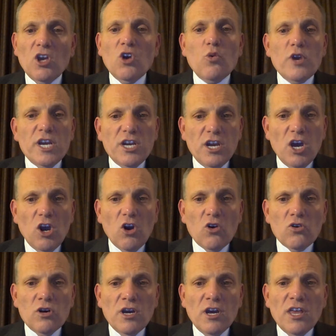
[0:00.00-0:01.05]
We
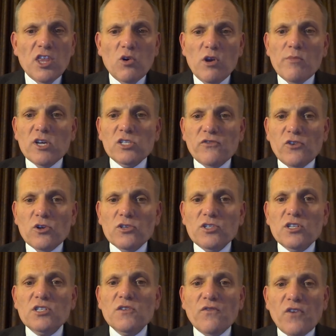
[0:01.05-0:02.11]
know that we must
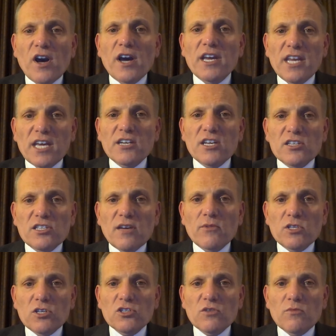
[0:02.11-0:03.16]
first define
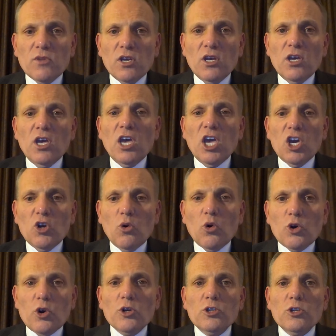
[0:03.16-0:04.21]
anti-Semitism in
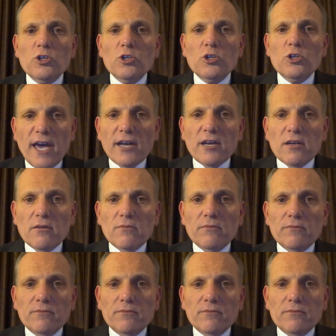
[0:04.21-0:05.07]
order to combat it.